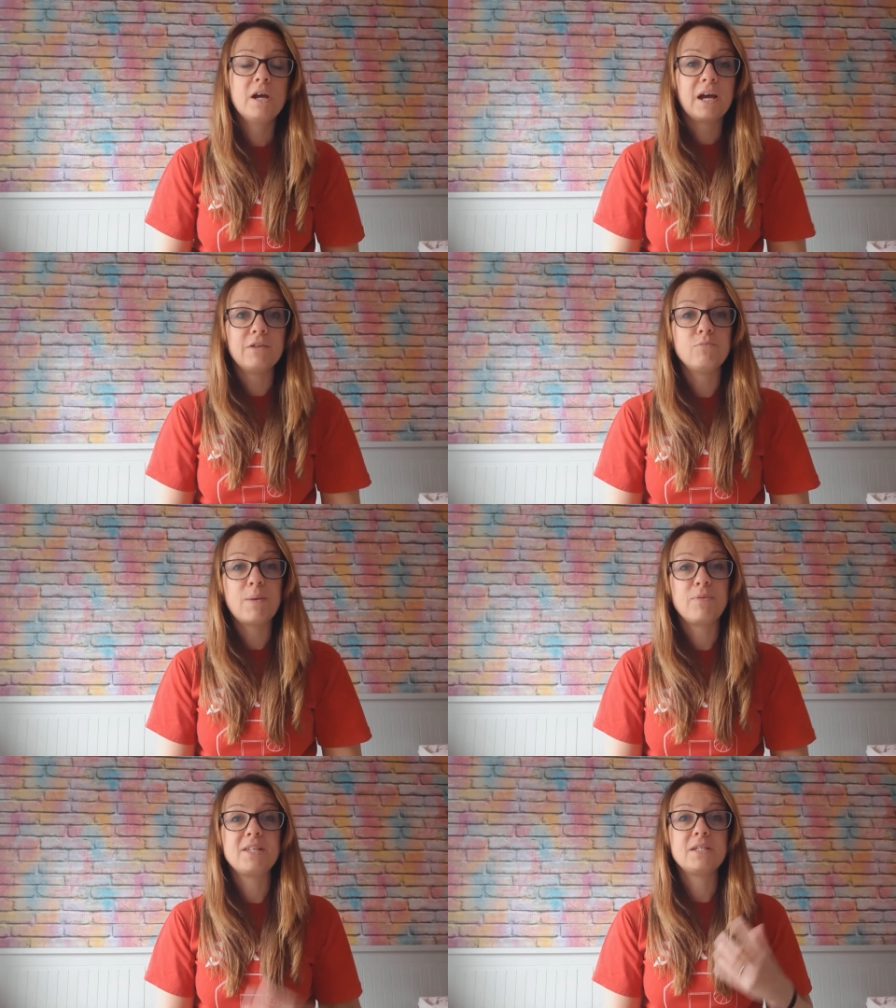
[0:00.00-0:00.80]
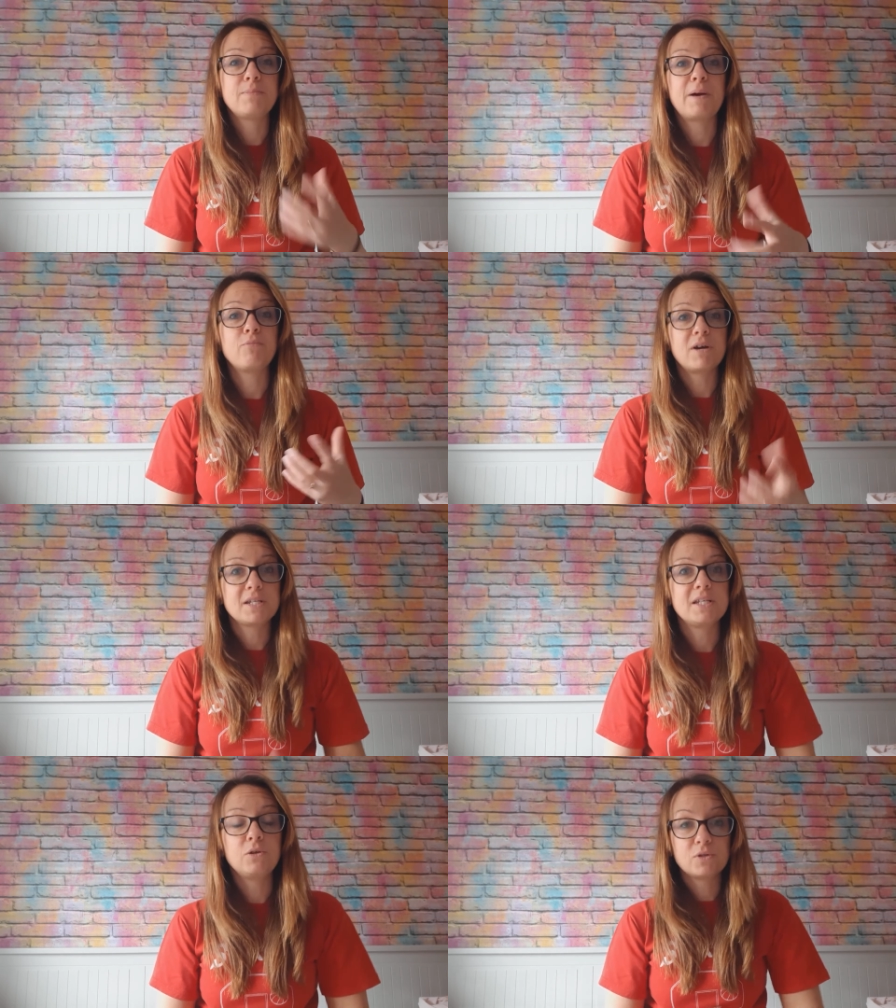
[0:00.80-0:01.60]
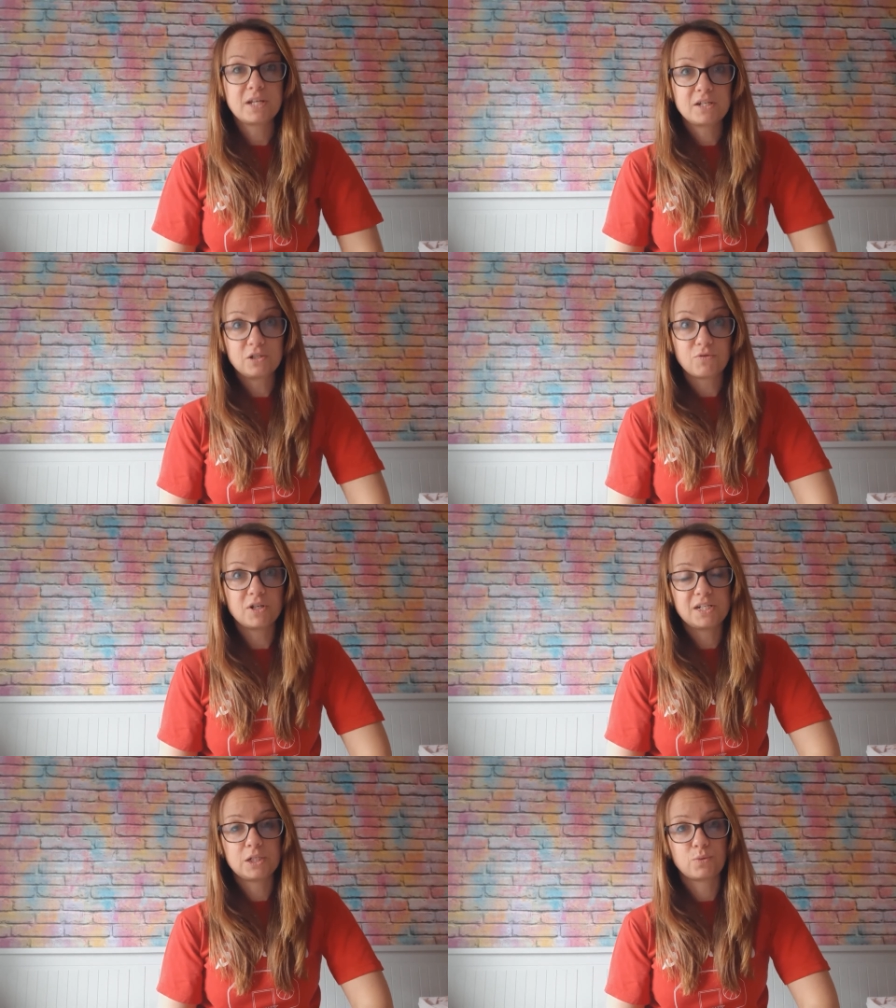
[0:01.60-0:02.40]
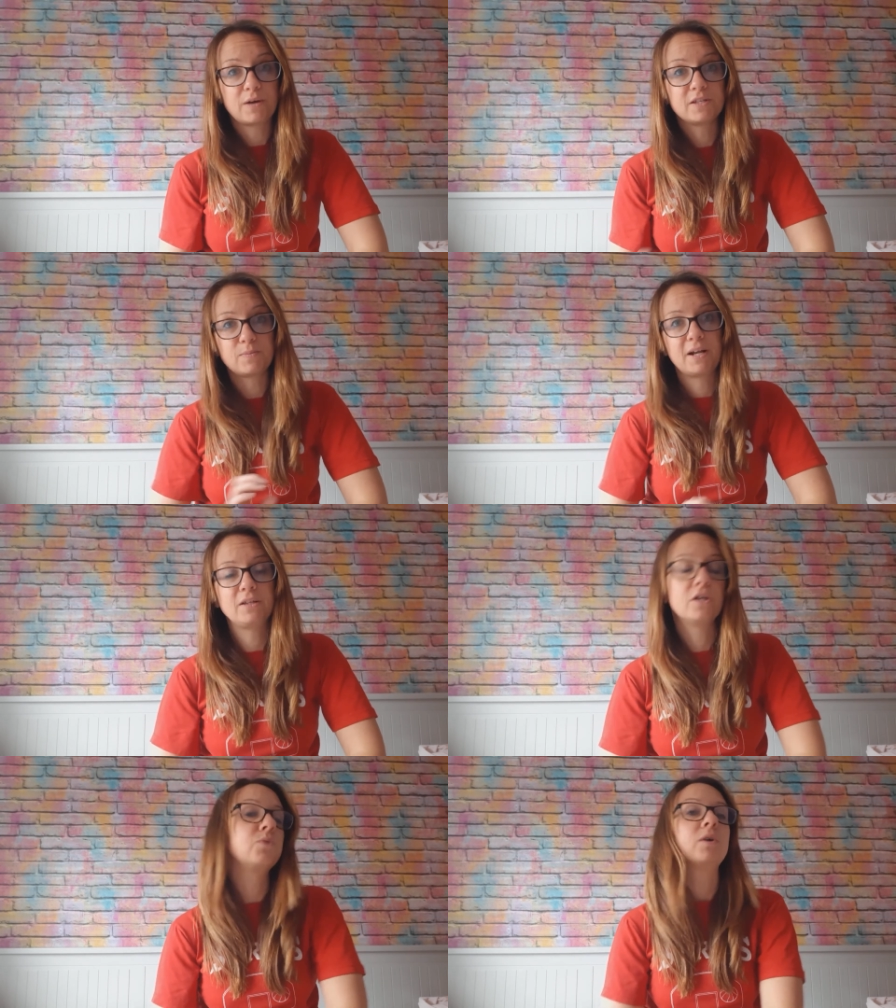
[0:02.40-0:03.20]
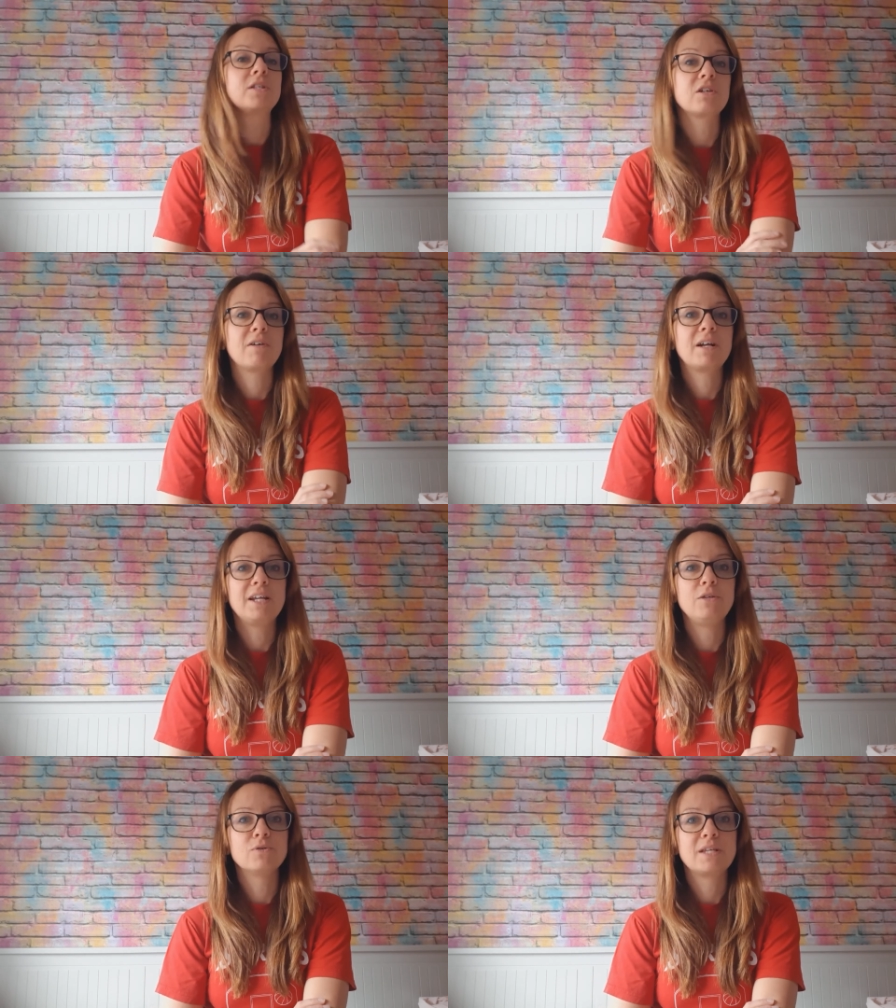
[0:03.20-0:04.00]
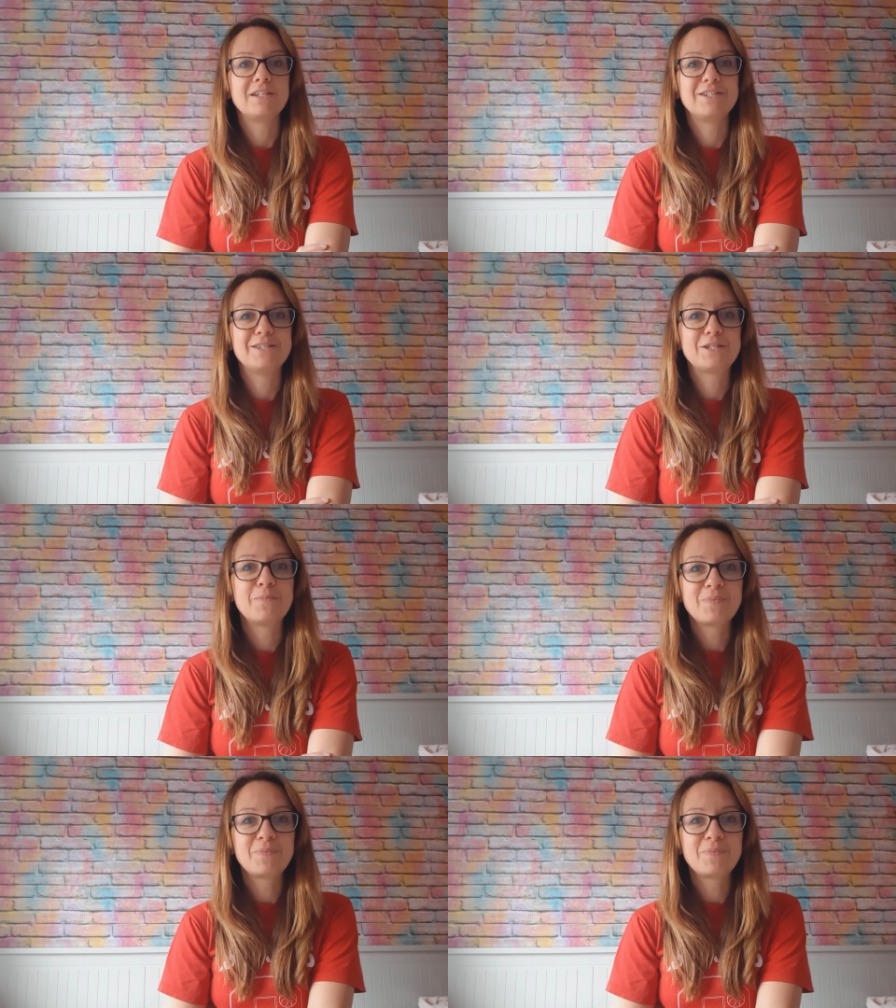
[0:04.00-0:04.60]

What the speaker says: And remember, this is about practicing your sentence writing as well and spelling those words correctly in your sentence.